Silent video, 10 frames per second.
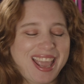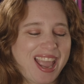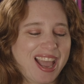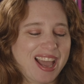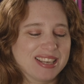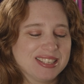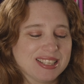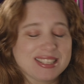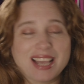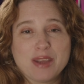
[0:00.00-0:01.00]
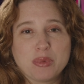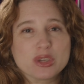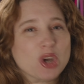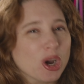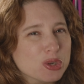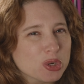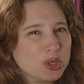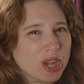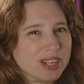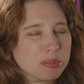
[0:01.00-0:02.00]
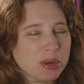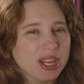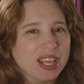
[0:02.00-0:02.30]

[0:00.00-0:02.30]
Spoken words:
and decide which cartridge you got to put